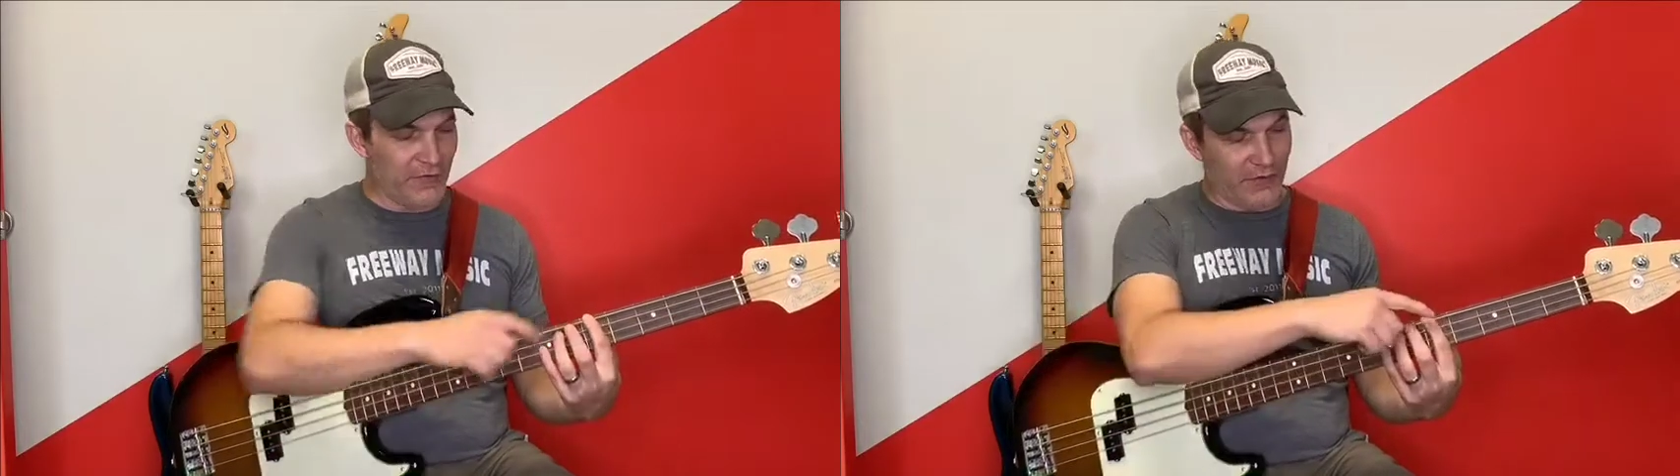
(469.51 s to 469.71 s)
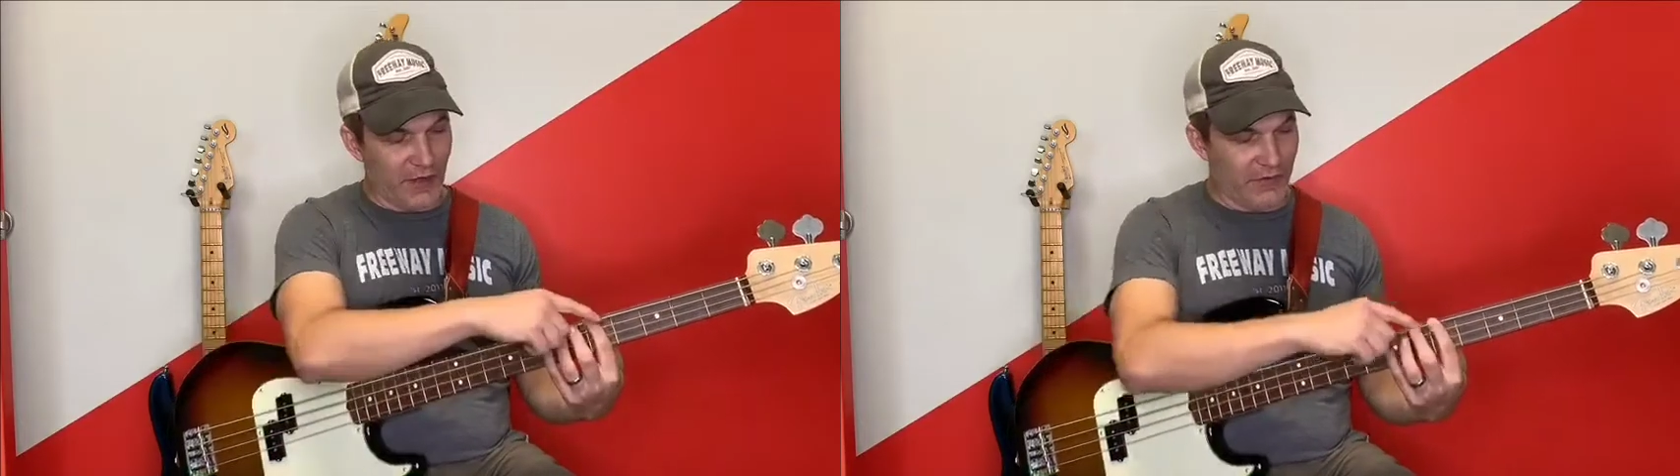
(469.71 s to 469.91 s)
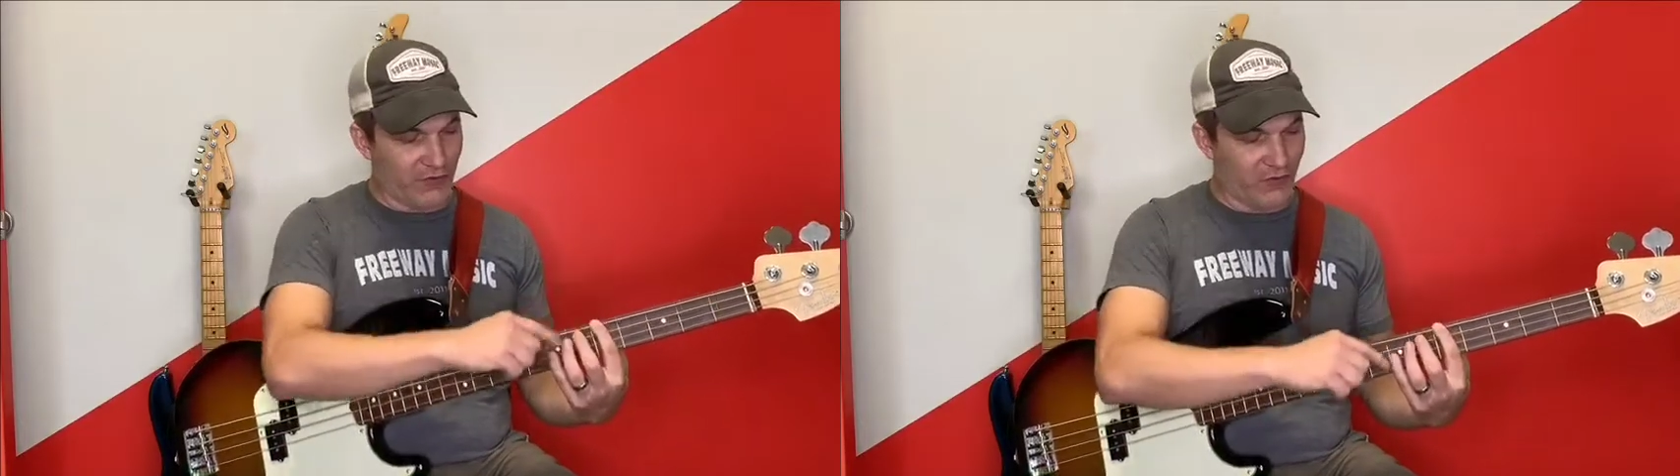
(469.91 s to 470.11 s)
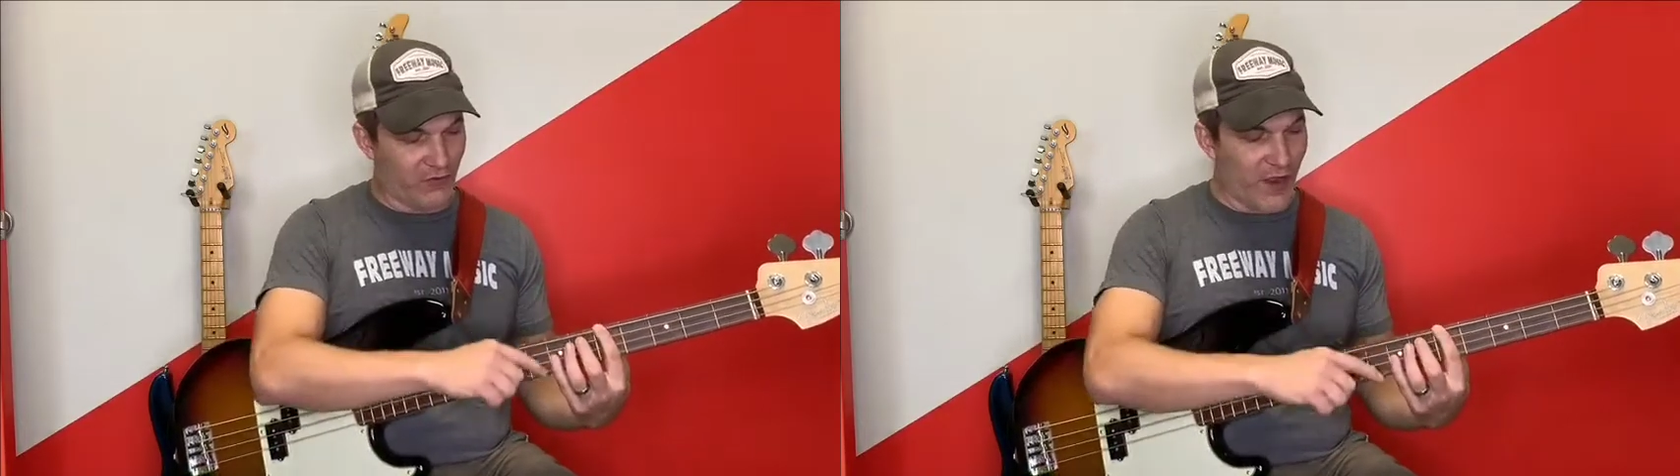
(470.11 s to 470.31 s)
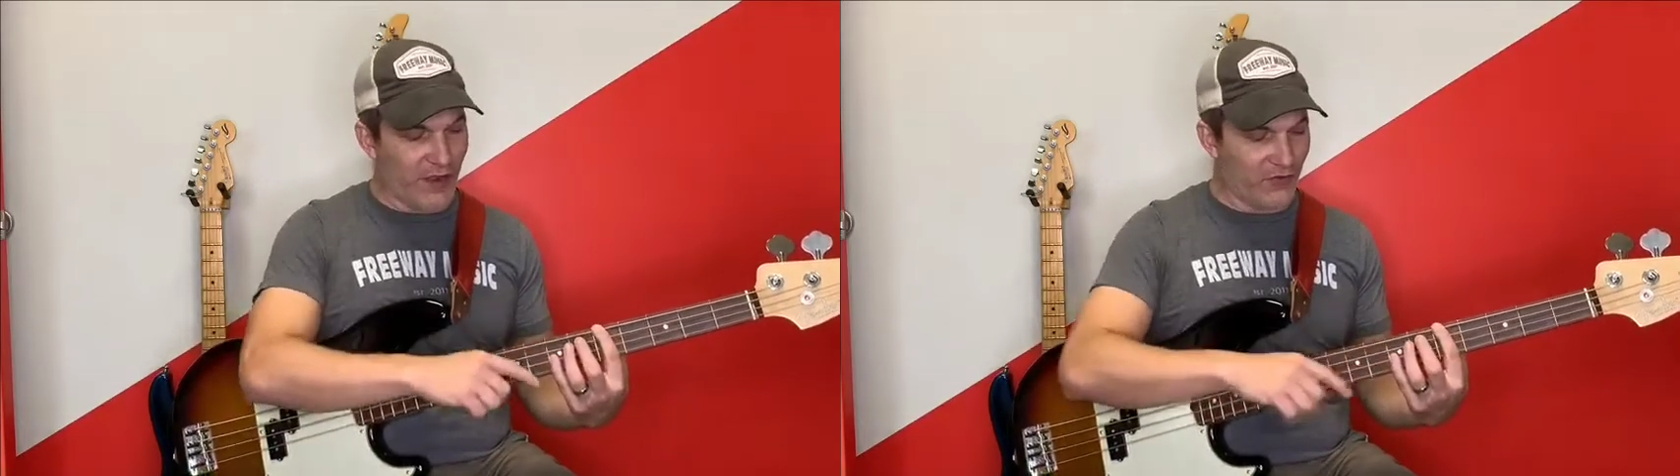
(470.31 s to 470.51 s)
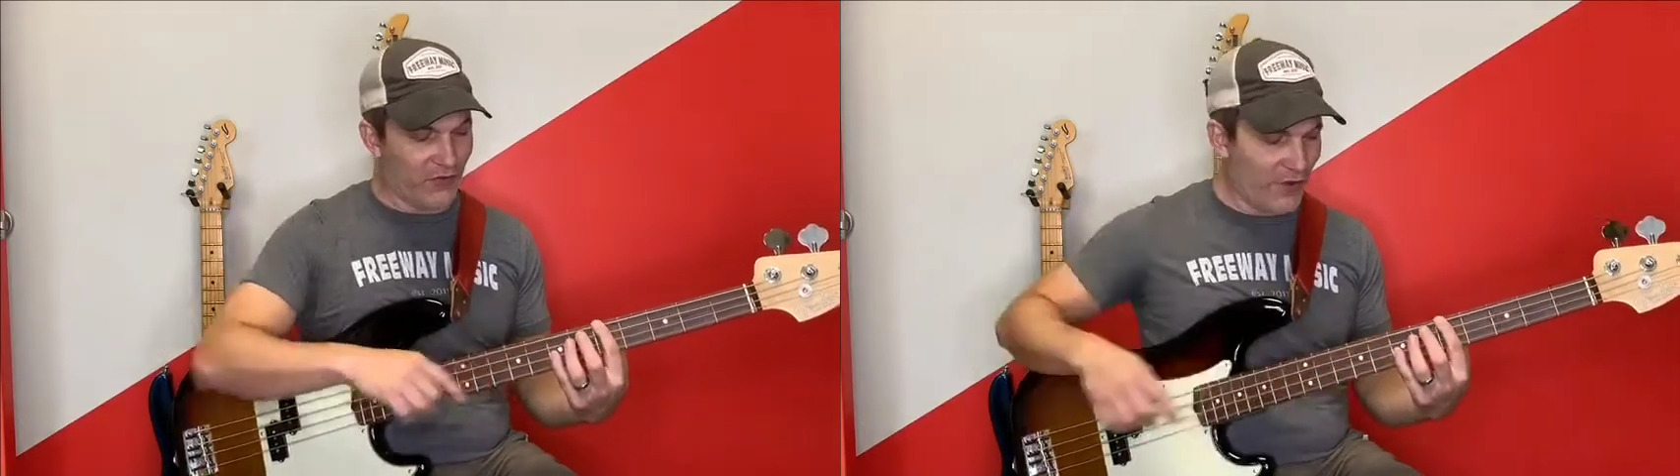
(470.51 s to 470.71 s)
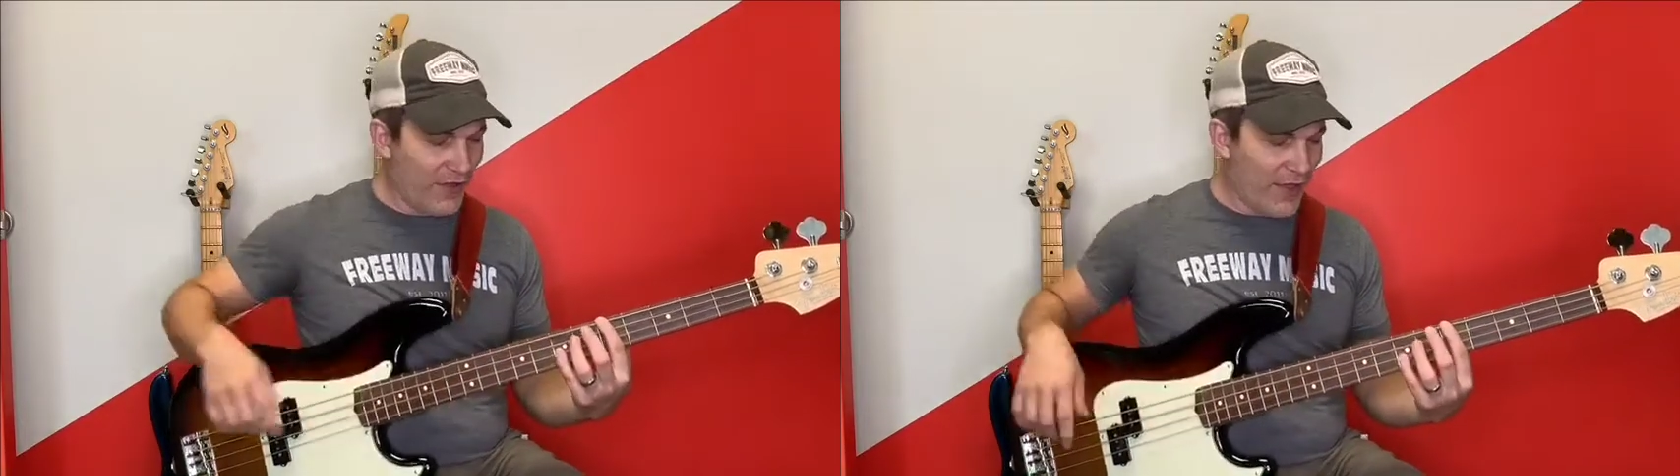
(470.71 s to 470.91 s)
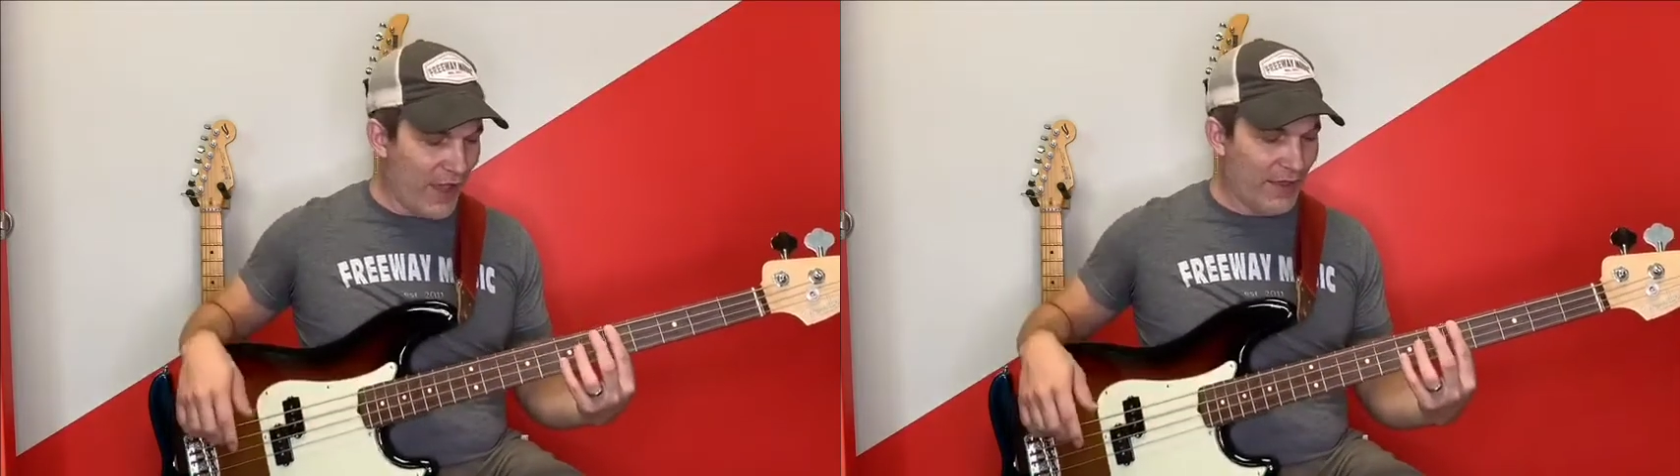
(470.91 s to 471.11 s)
like stretch,
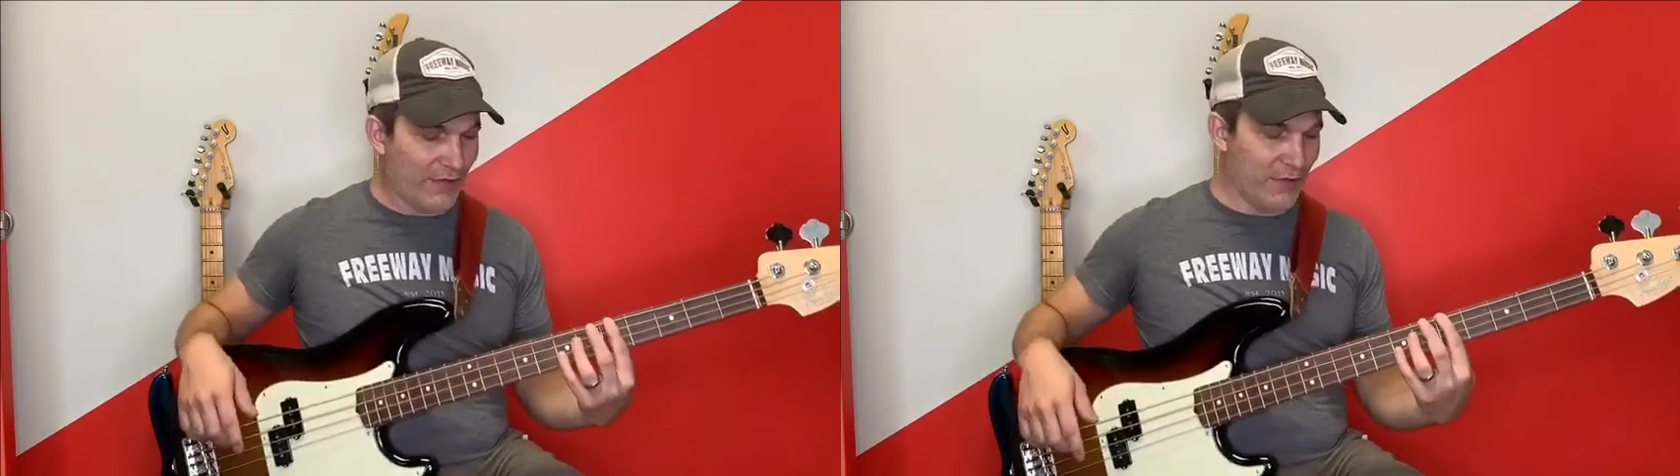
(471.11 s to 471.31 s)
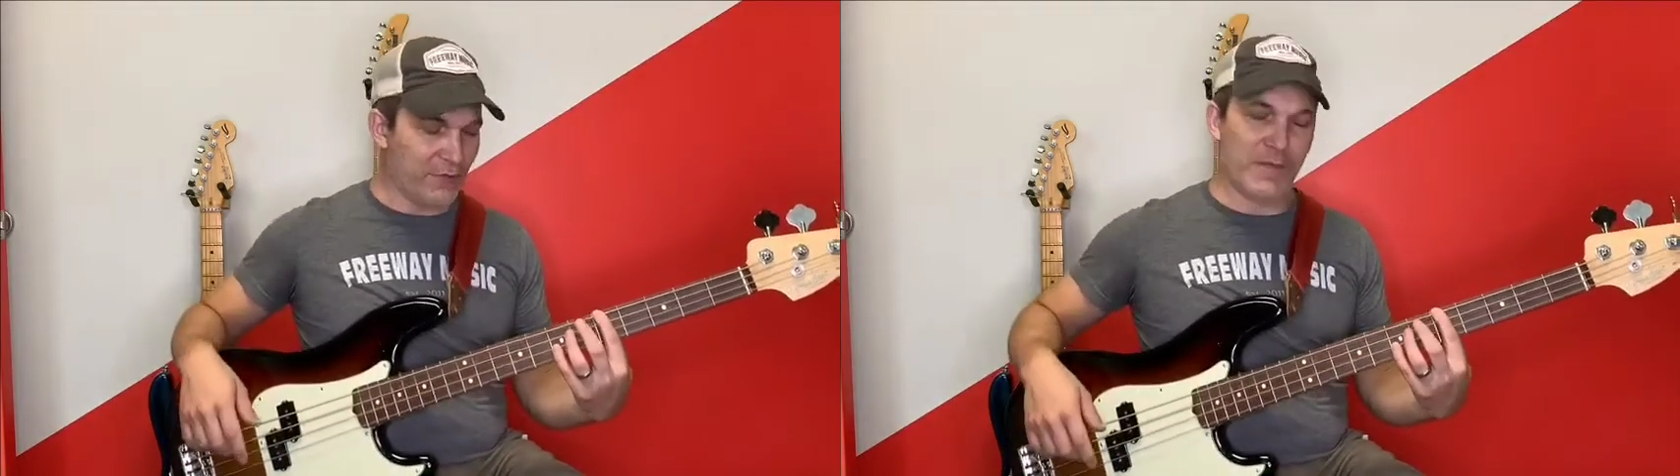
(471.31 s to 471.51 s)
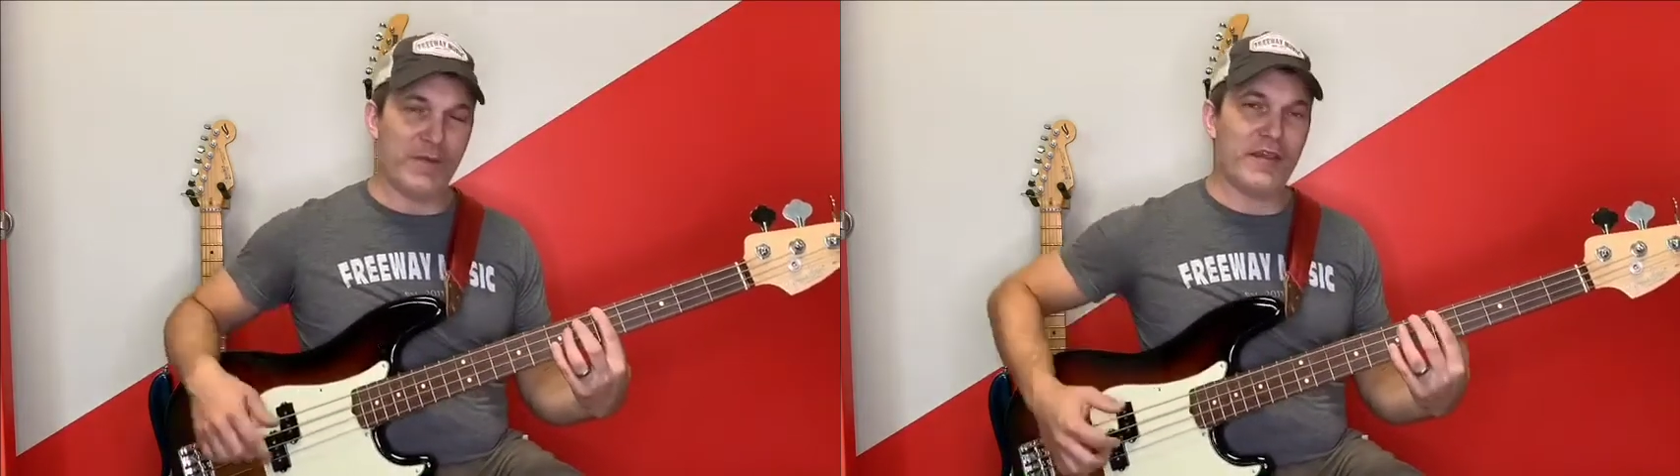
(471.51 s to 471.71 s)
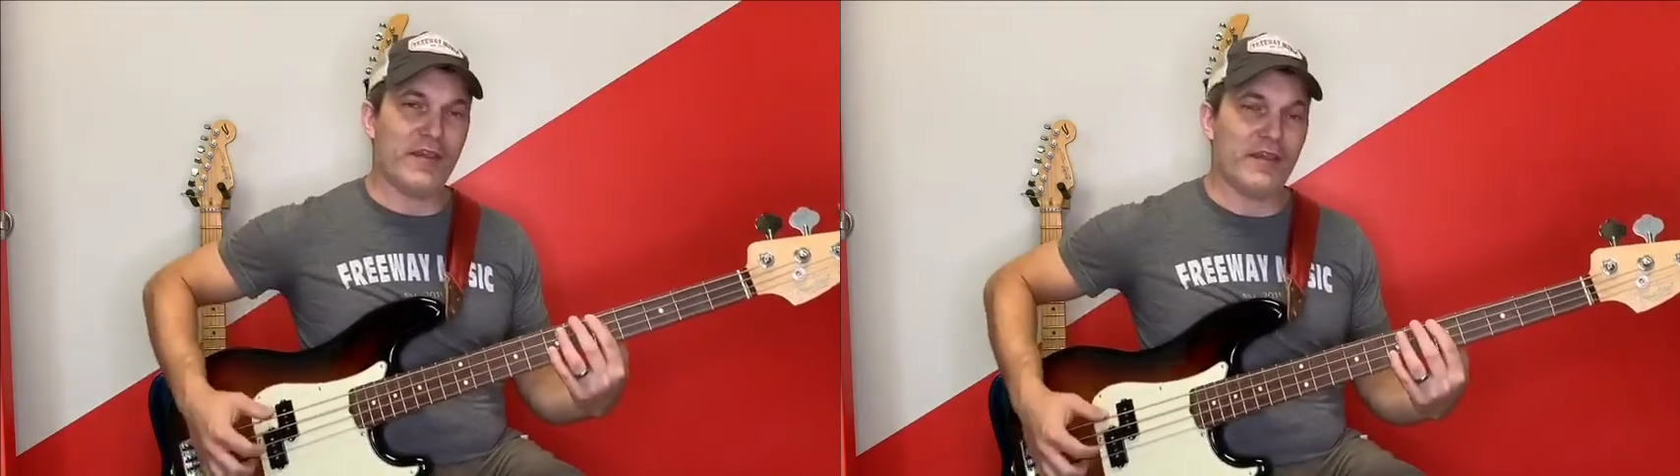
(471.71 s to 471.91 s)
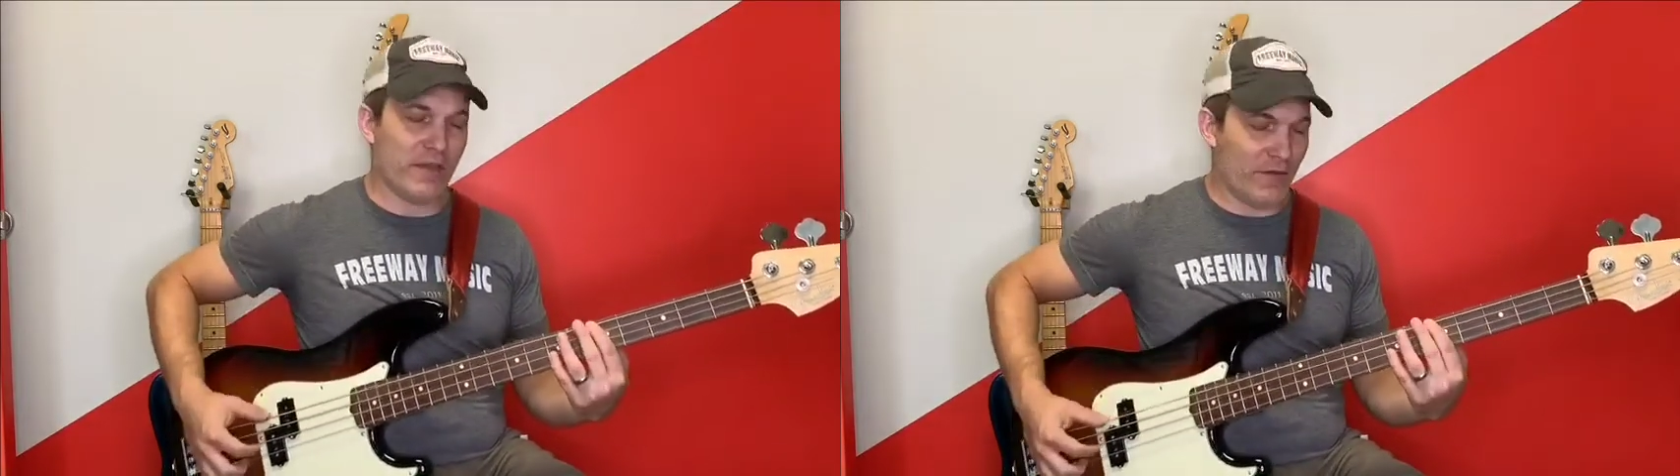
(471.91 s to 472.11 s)
I like to use my pinky.